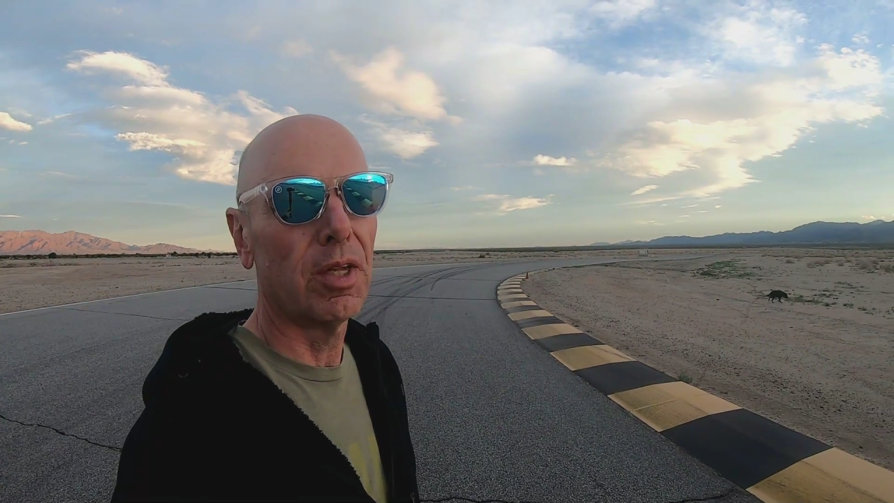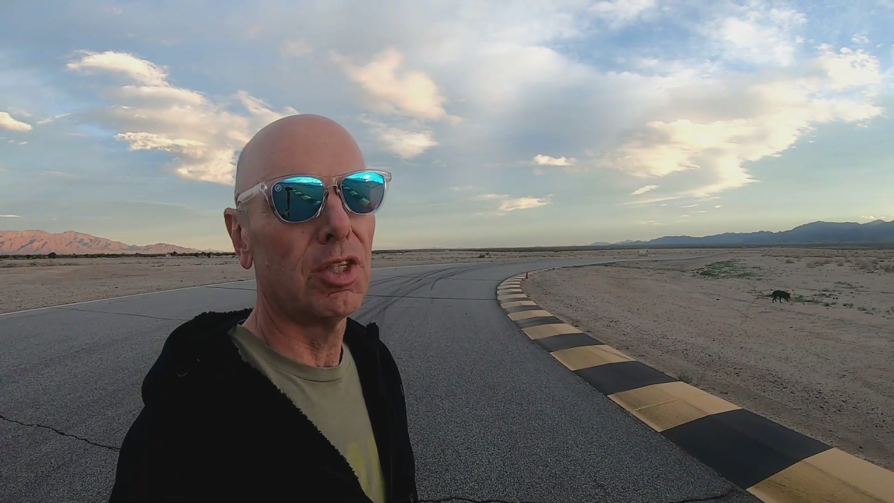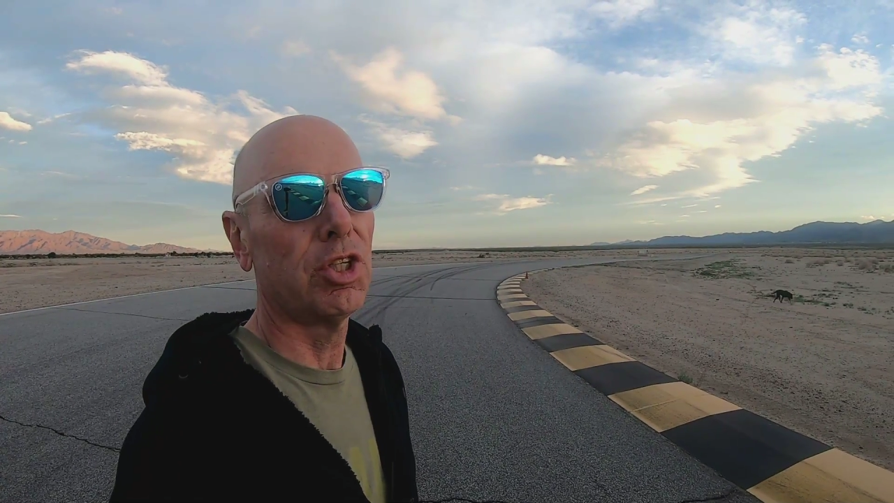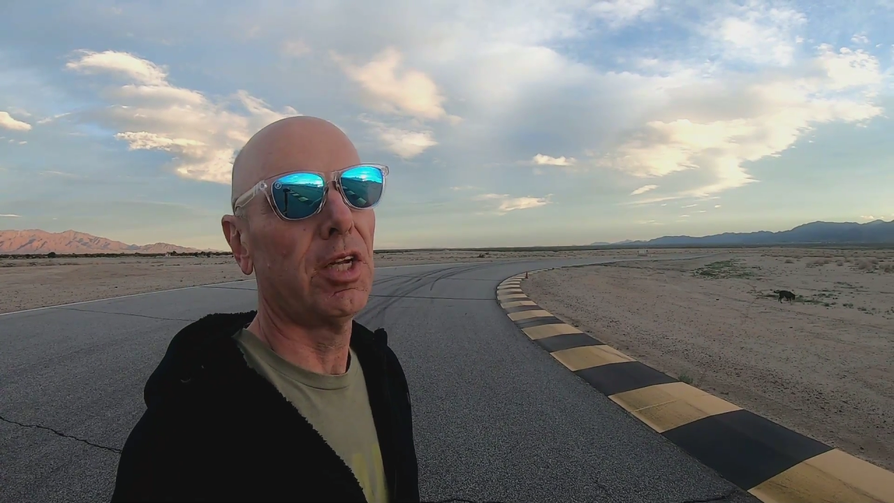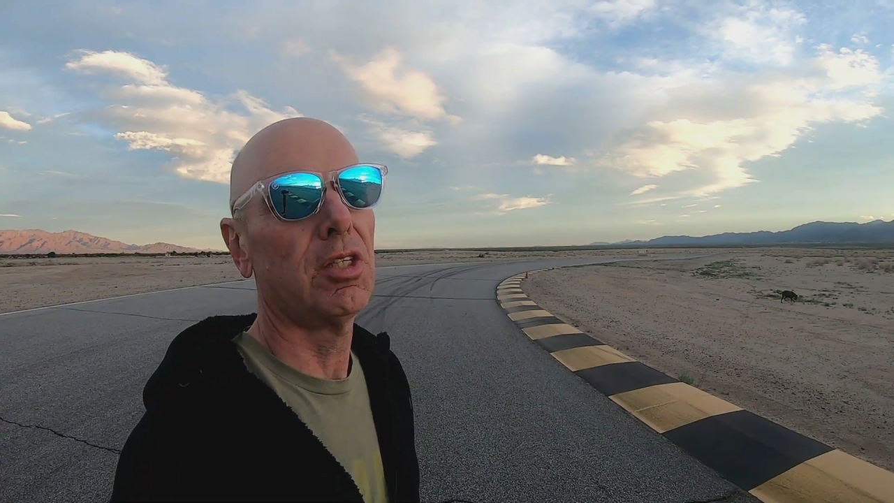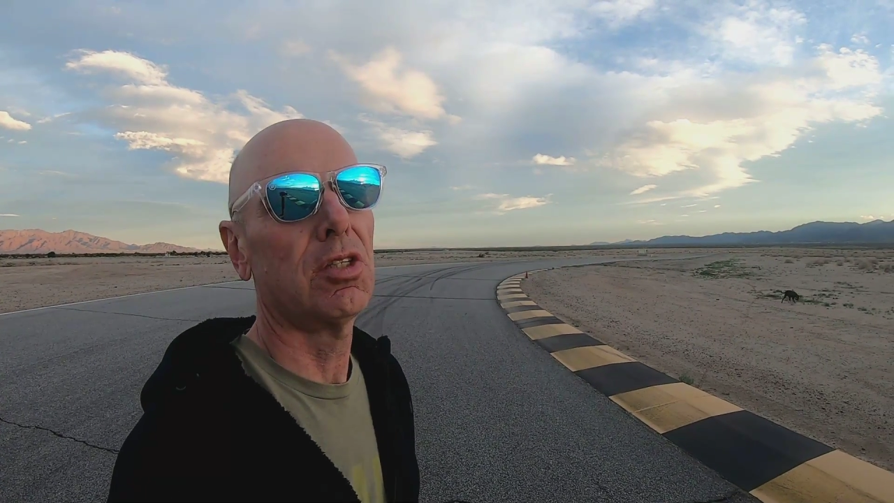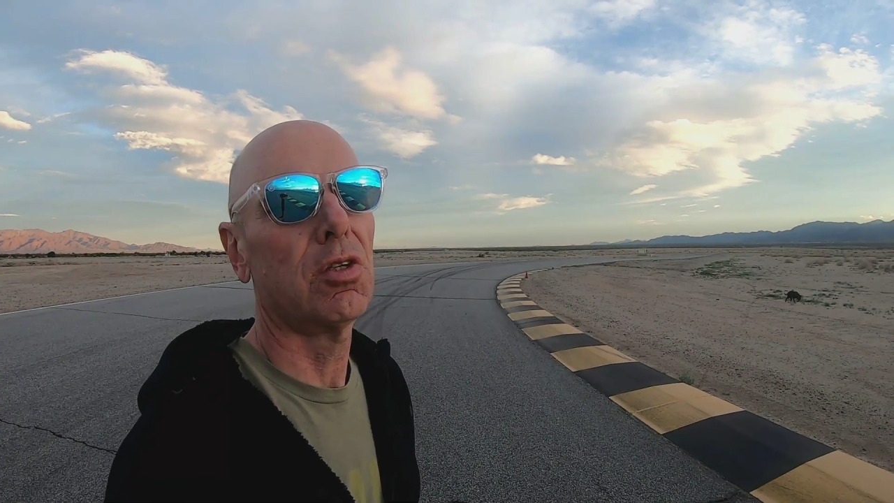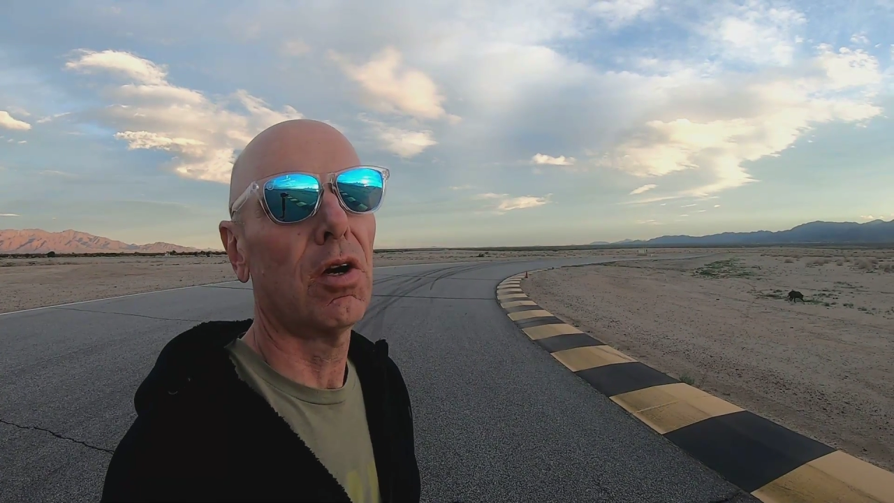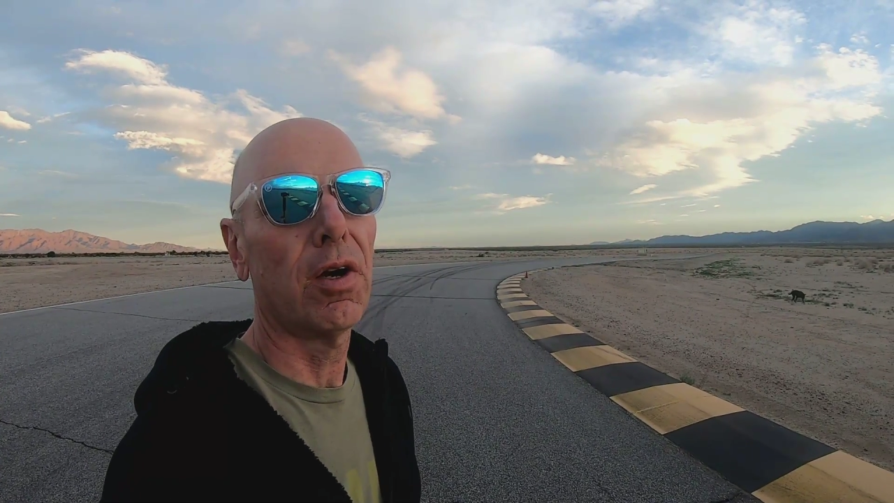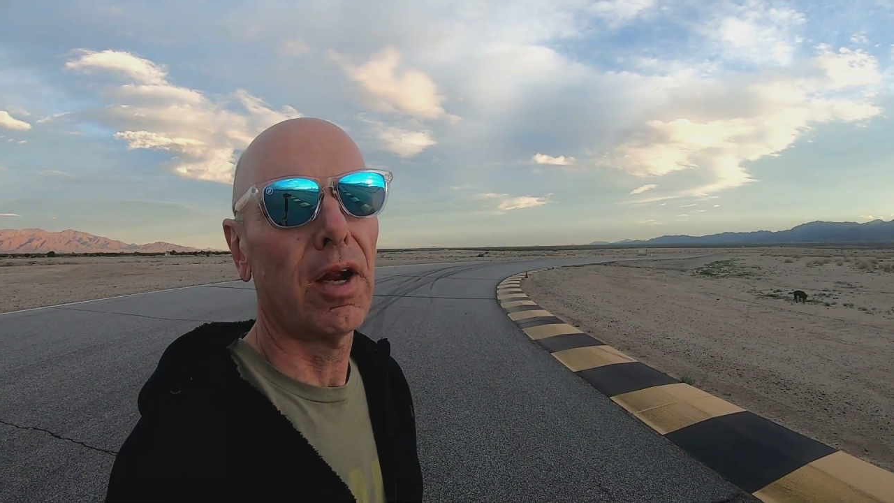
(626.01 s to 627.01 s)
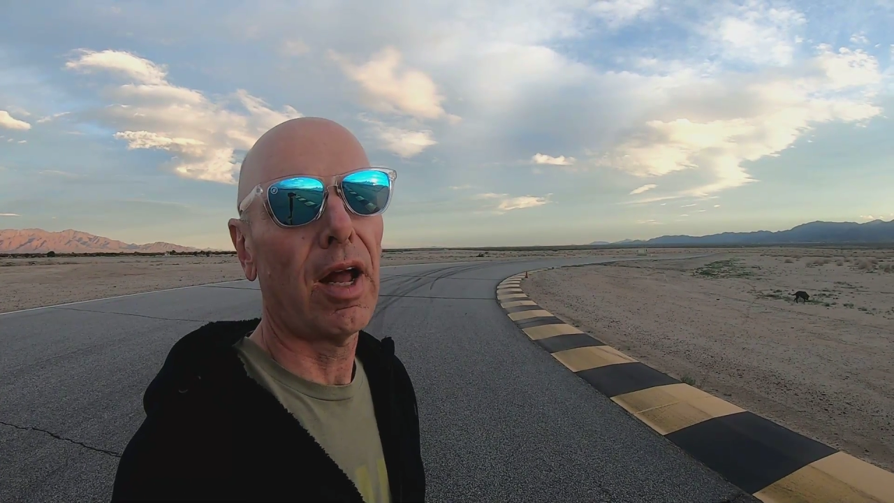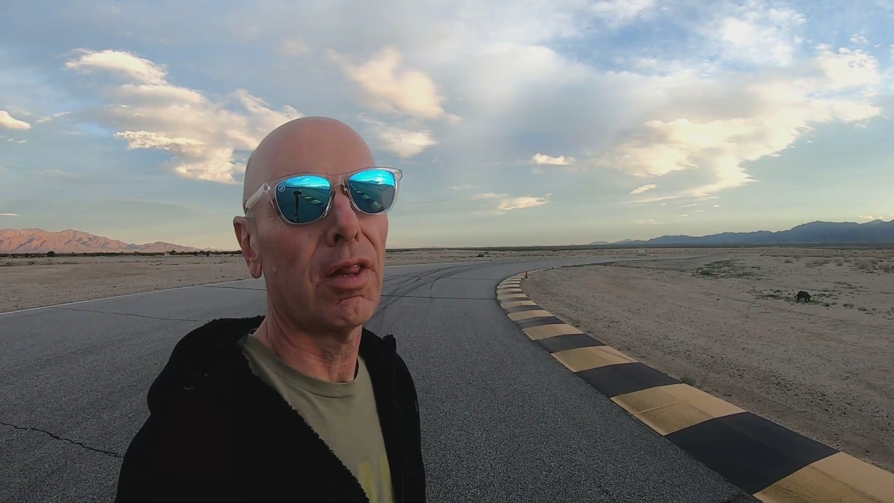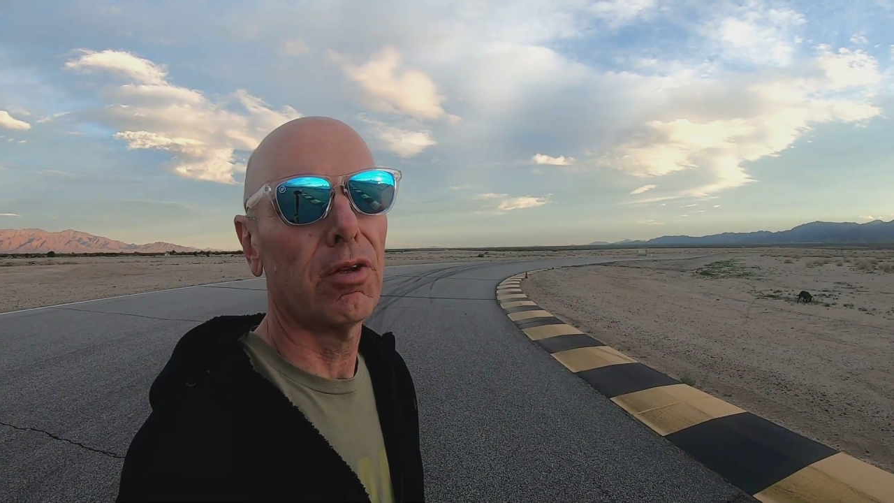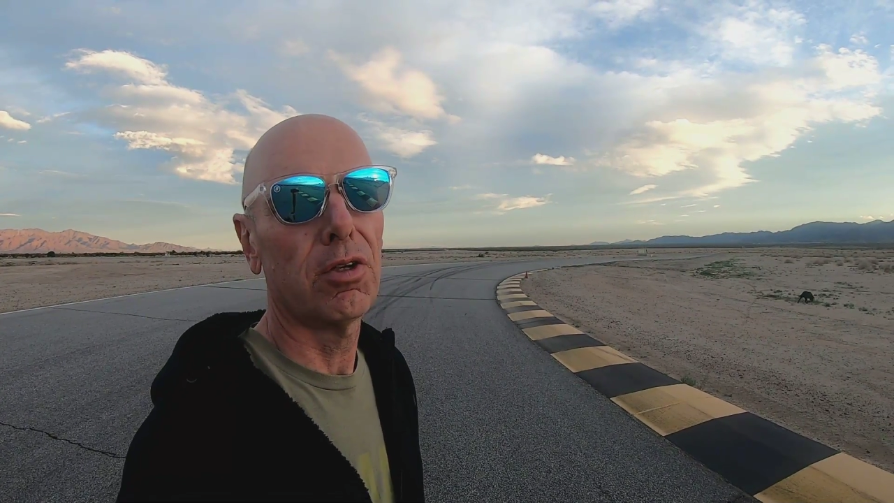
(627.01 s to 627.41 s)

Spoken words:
then chances are either